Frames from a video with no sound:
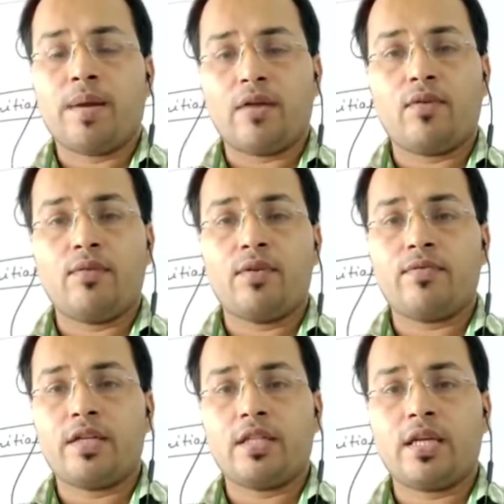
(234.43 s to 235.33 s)
by
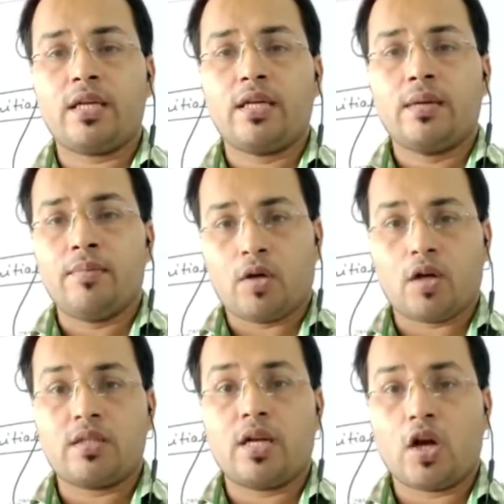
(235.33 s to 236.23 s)
153,
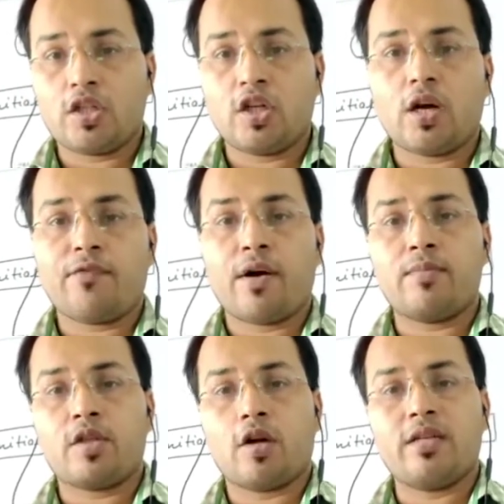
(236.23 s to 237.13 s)
because the logic of
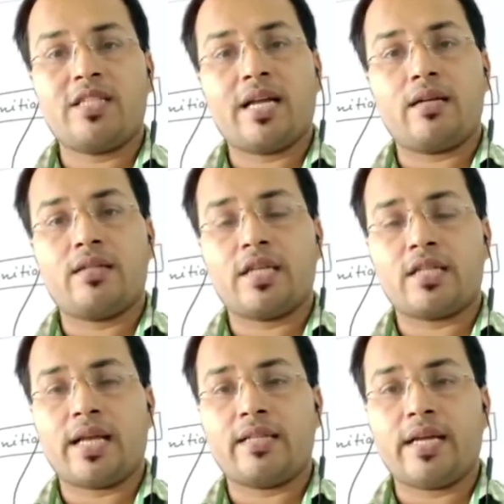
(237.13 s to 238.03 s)
Armstrong is
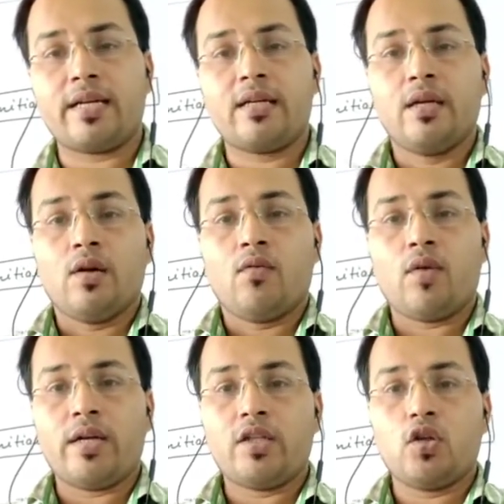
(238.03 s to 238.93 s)
just like that.
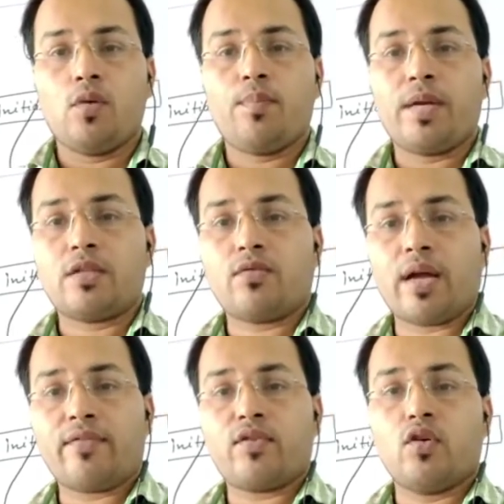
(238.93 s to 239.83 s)
1 cube plus
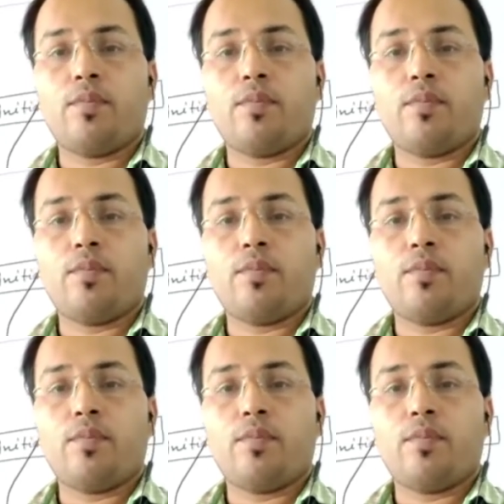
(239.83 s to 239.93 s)
5